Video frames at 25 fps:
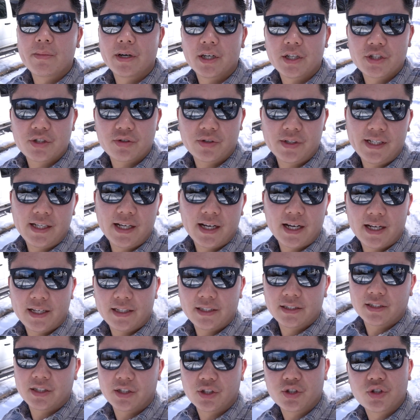gonna show you
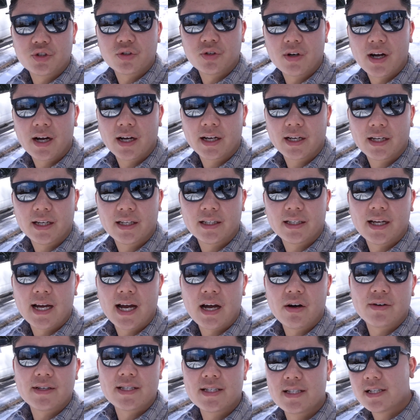guys the truck and
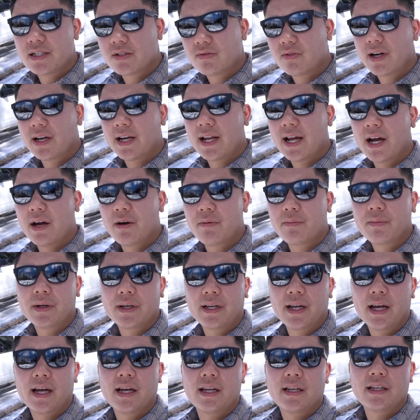how it sits right now. But
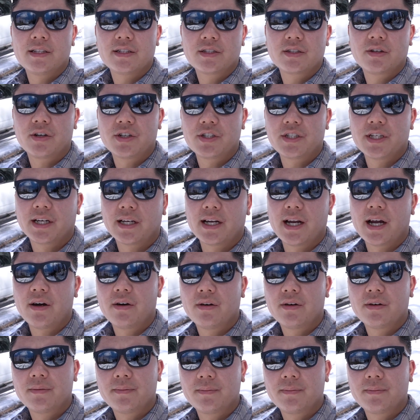yeah, let's go and check it out.